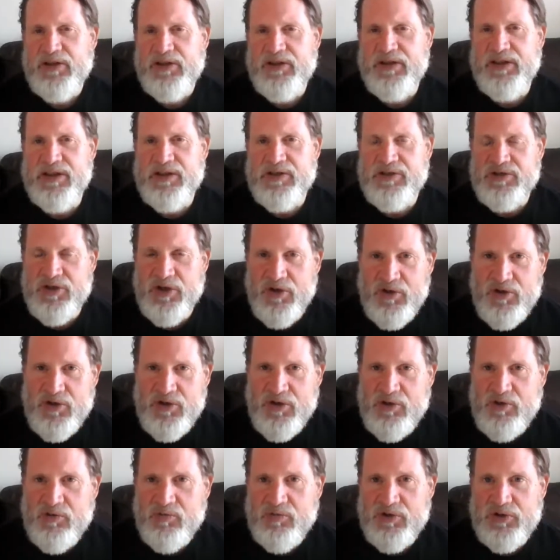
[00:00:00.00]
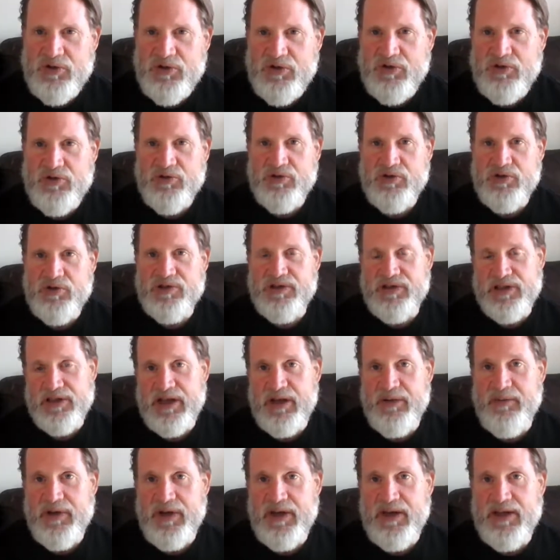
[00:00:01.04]
The internal recruiters,
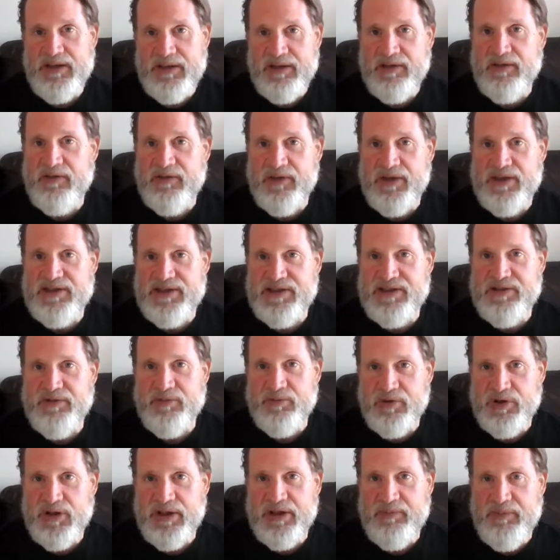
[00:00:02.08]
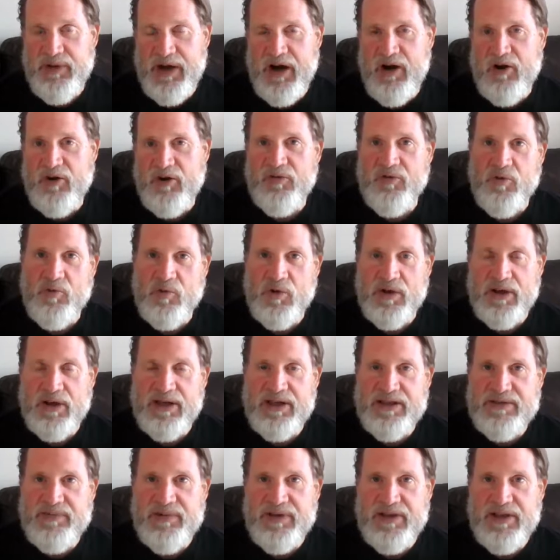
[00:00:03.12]
I mean, this is a really powerful one,
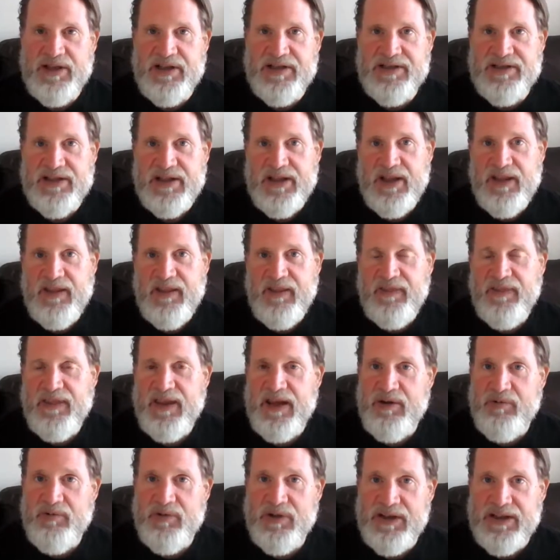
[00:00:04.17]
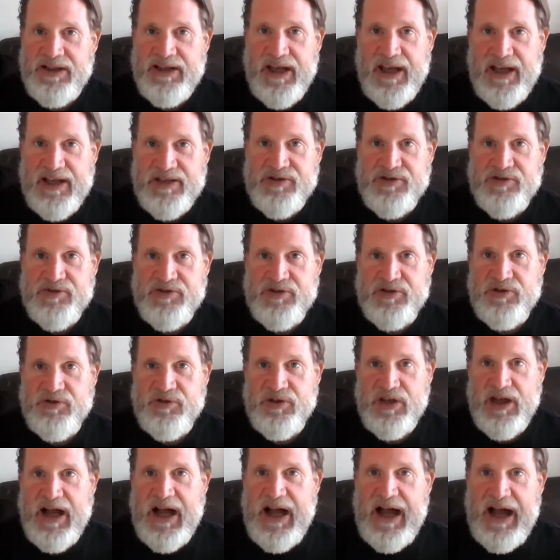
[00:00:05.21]
is because they really answer to
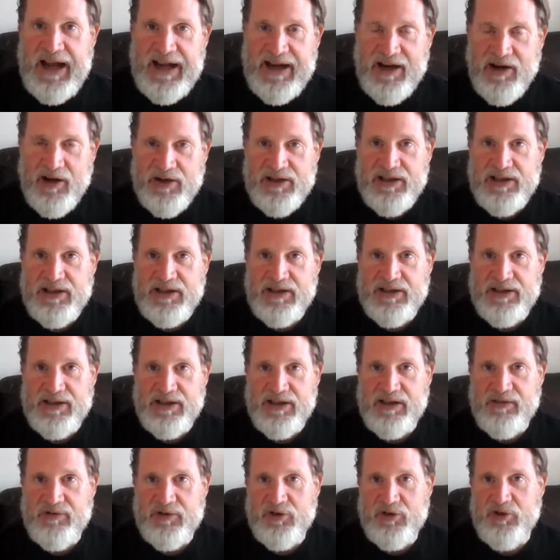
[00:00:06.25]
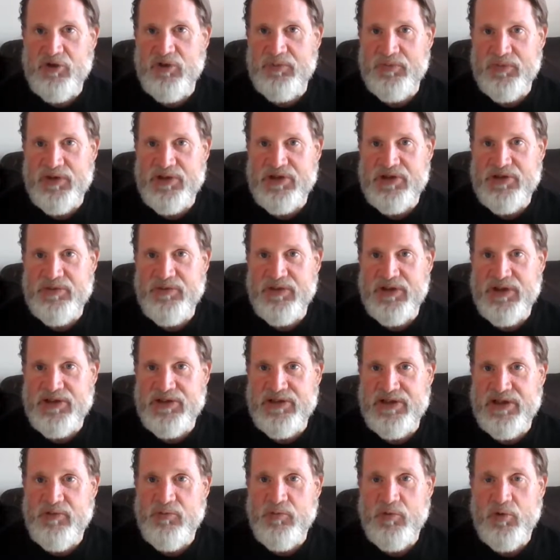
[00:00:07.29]
the hierarchy of the corporation because
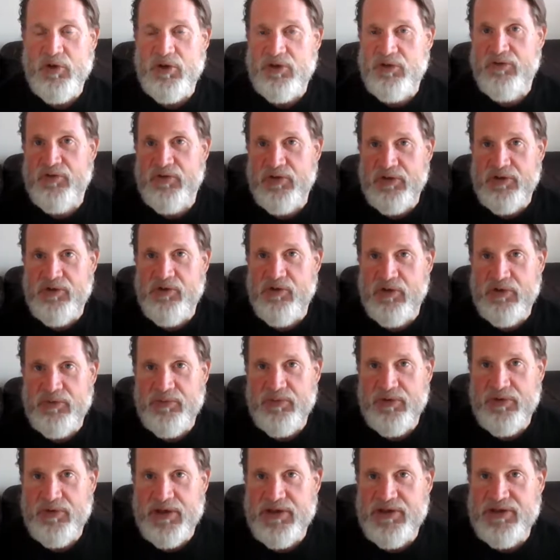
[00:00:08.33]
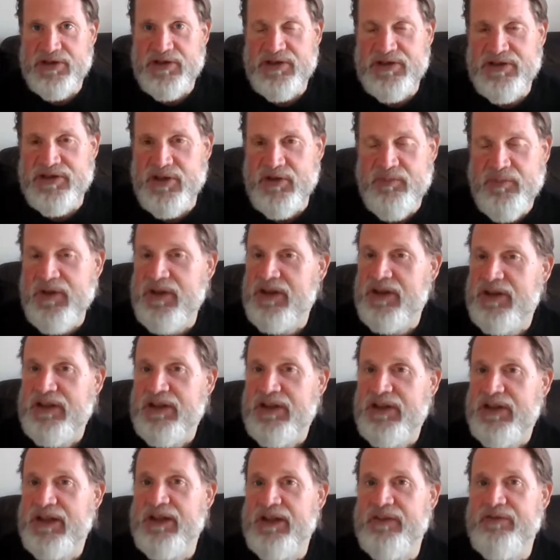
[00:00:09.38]
they work for the corporation. So
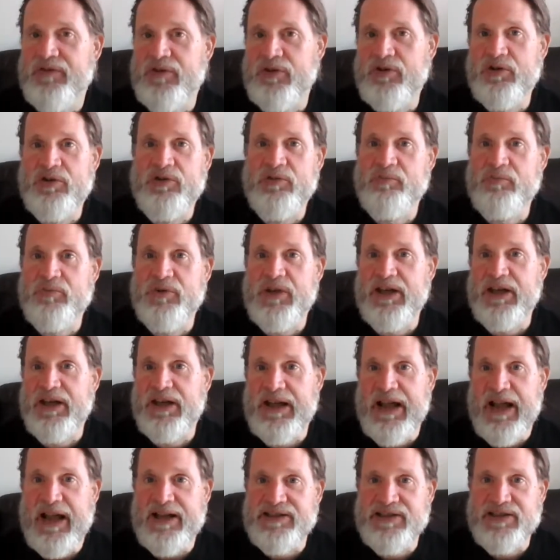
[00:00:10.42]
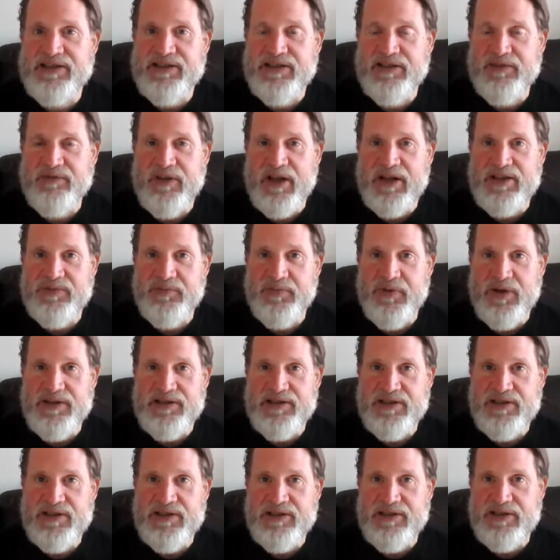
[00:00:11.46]
if you're getting access to the vice
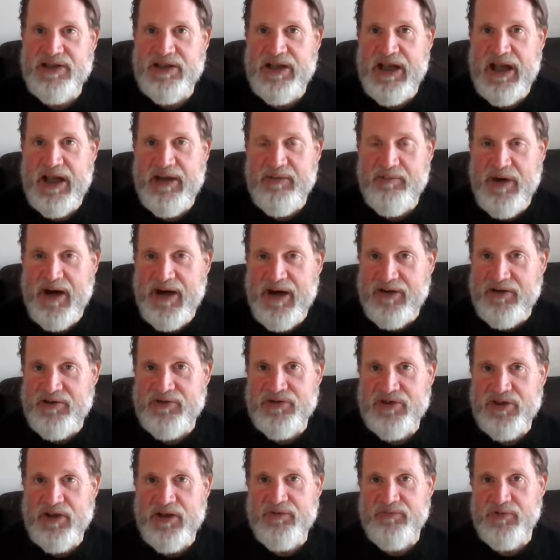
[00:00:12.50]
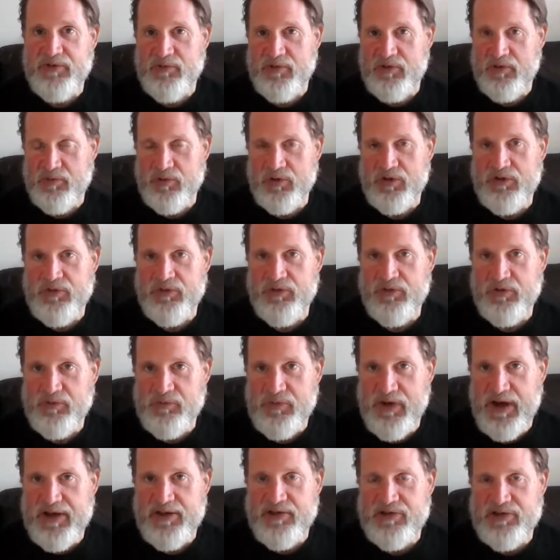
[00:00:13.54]
presidents at Microsoft, and you want to work for
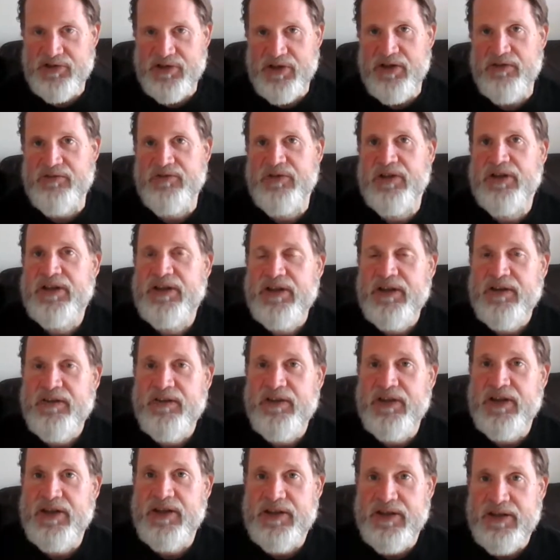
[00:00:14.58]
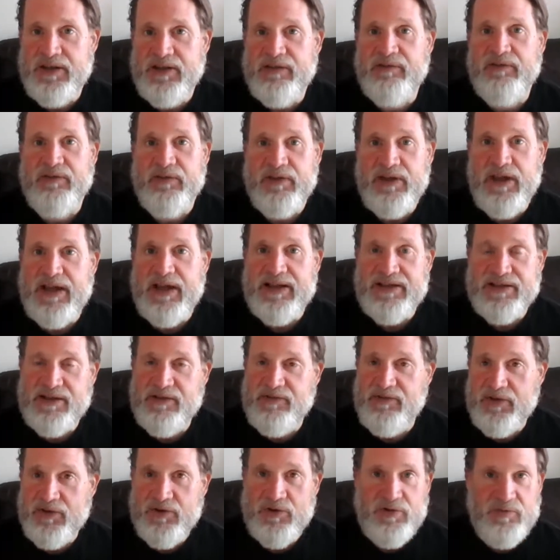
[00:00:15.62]
Microsoft, then yes,
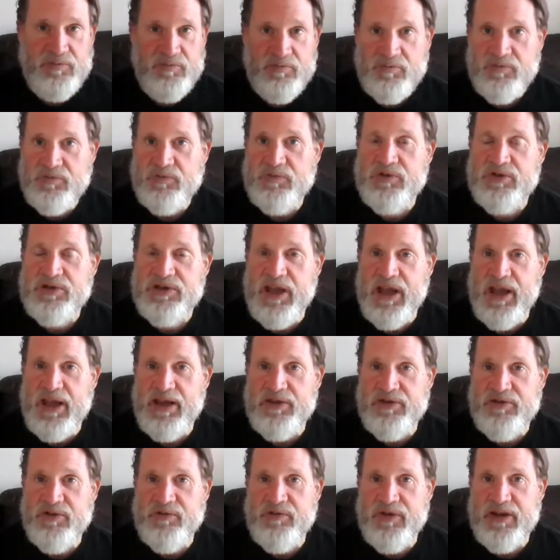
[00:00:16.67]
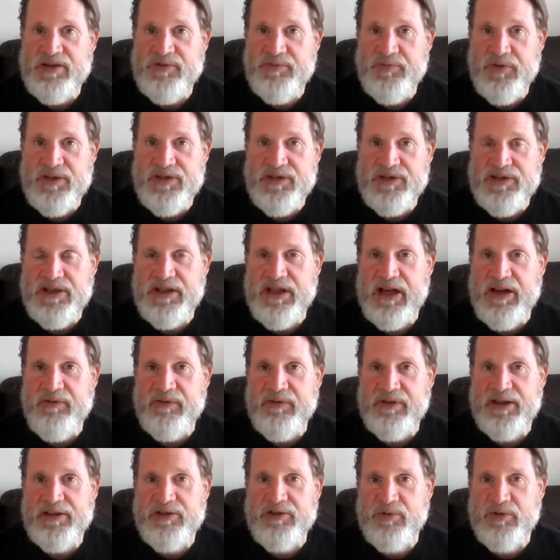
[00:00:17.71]
if you're saying to a vice president, I
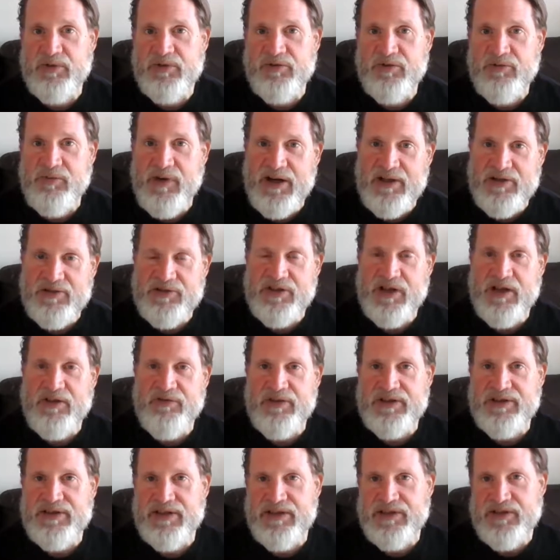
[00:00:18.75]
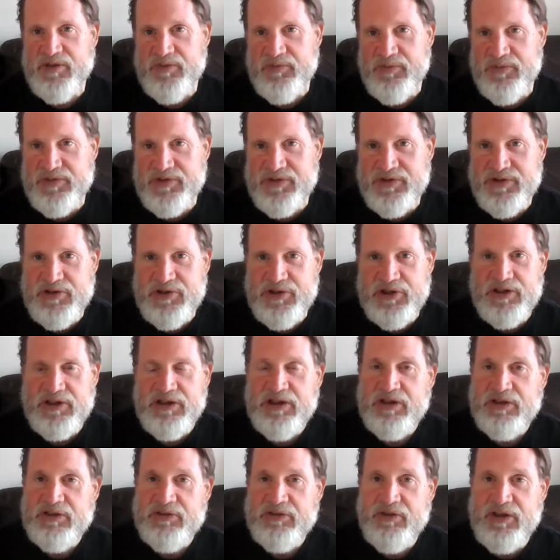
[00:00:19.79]
would like to work for Microsoft, I see this open position,
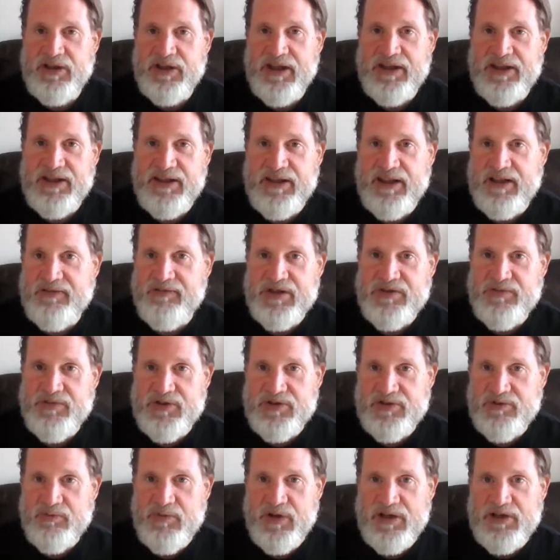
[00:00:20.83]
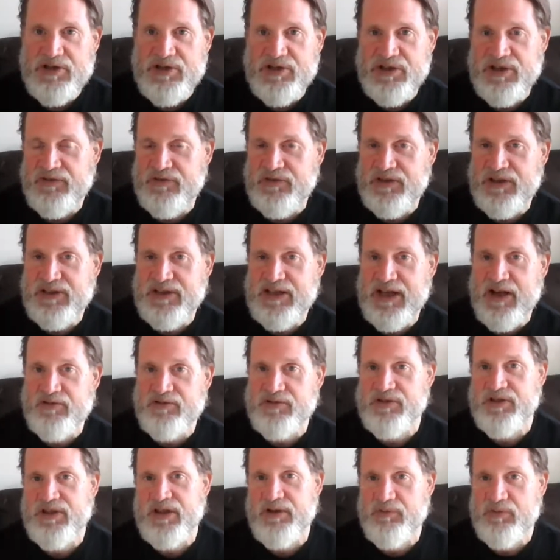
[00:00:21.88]
it's very likely that vice president might shift it down
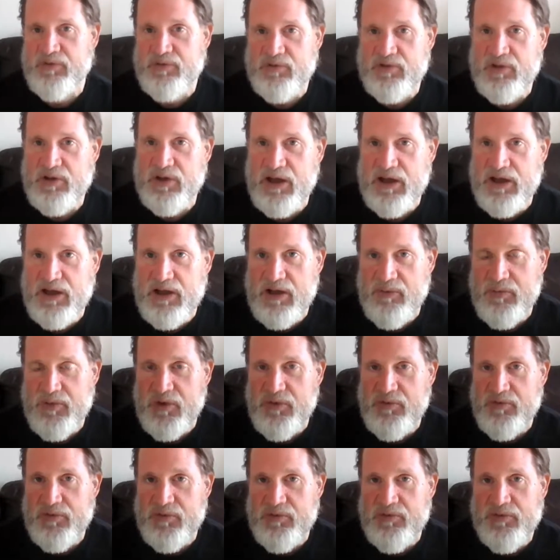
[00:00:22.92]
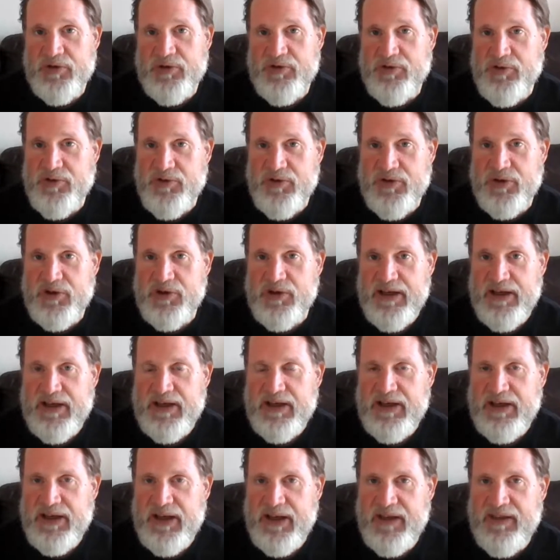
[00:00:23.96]
to that appropriate recruiter,
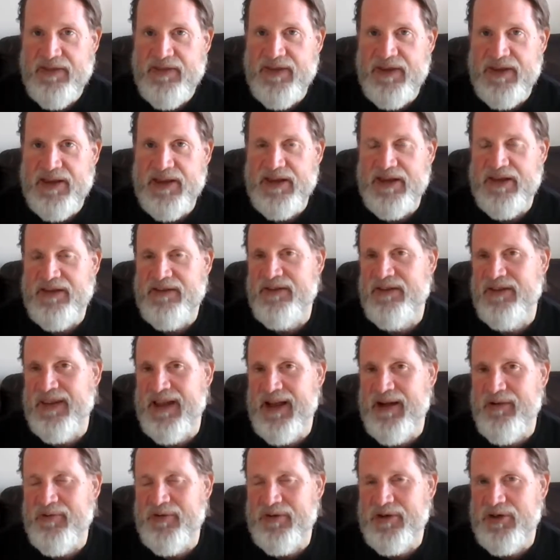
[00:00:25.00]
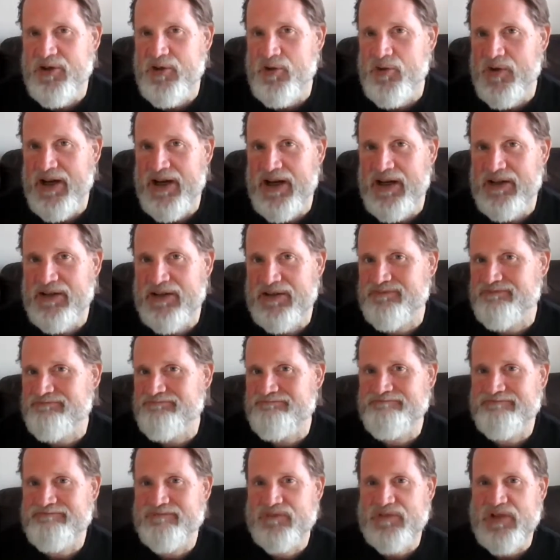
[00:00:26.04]
and then that would create a
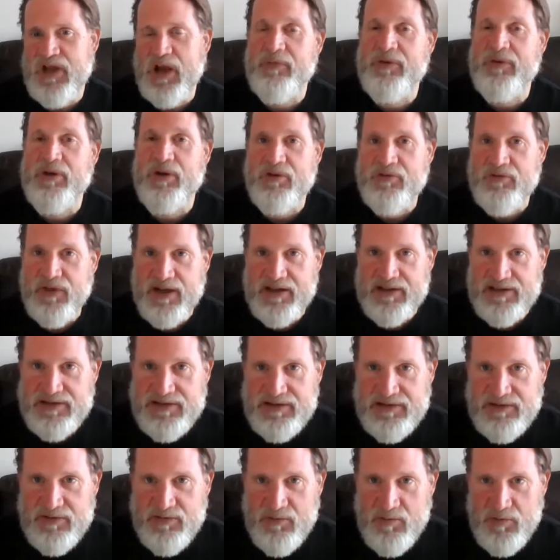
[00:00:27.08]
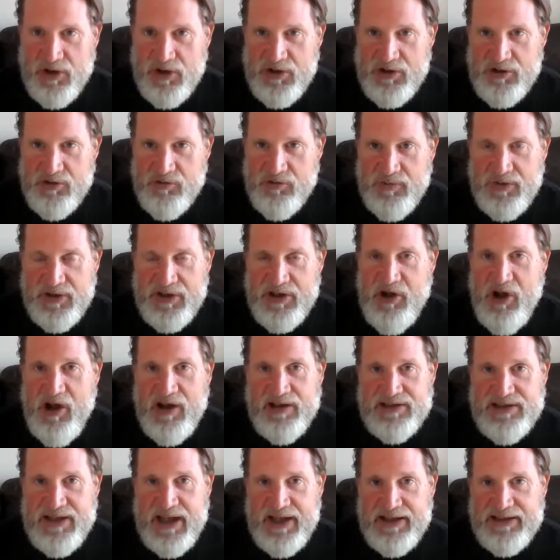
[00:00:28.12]
domino effect where you
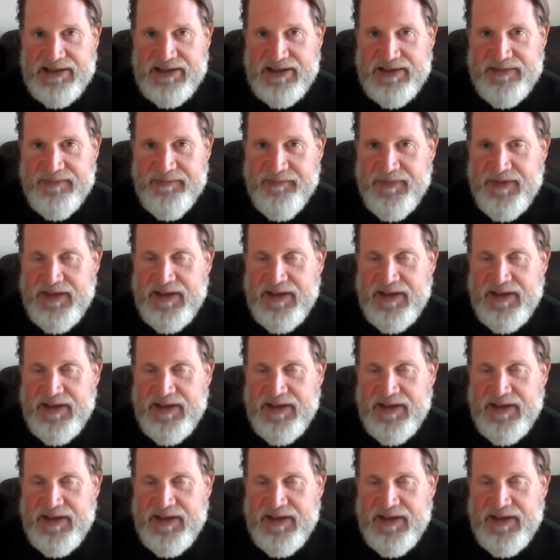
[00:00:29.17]
contacted.